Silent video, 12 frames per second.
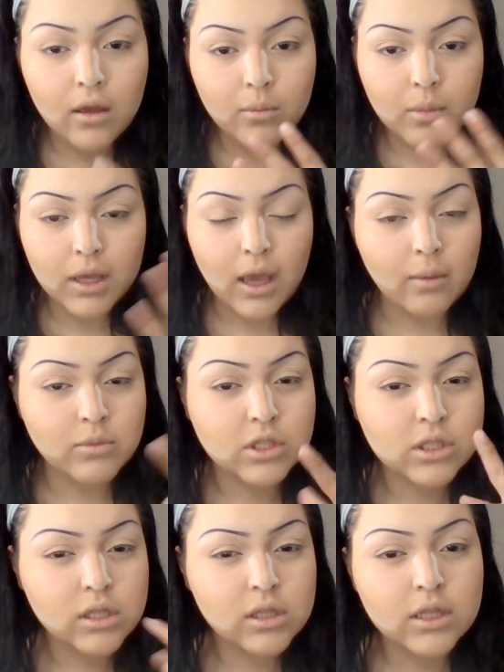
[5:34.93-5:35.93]
but yeah, I'm just
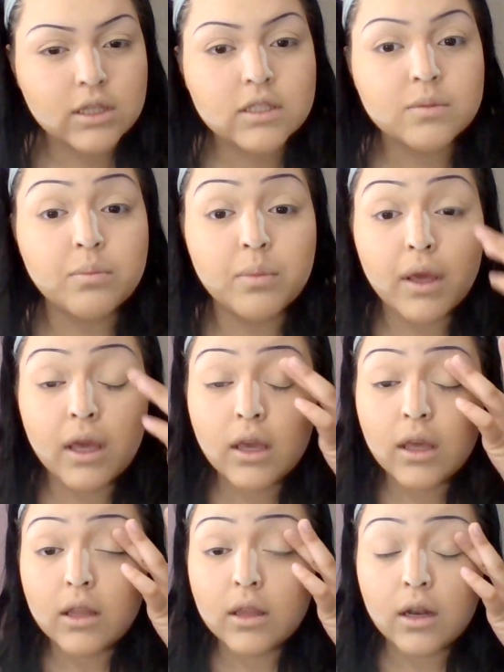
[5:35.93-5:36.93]
gonna let this bake
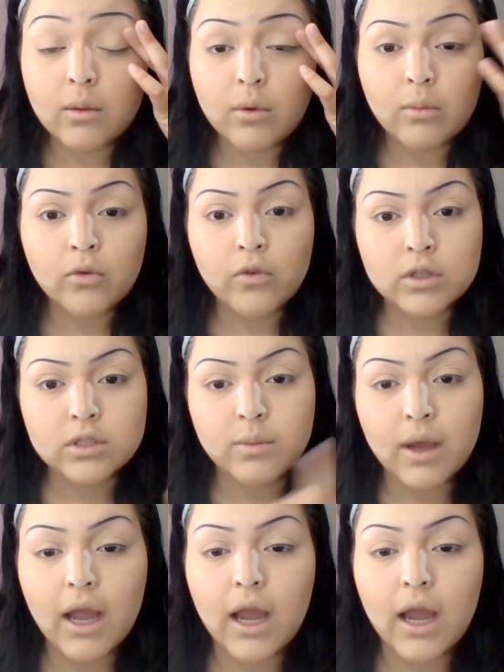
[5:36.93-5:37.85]
and then I'm gonna move on to my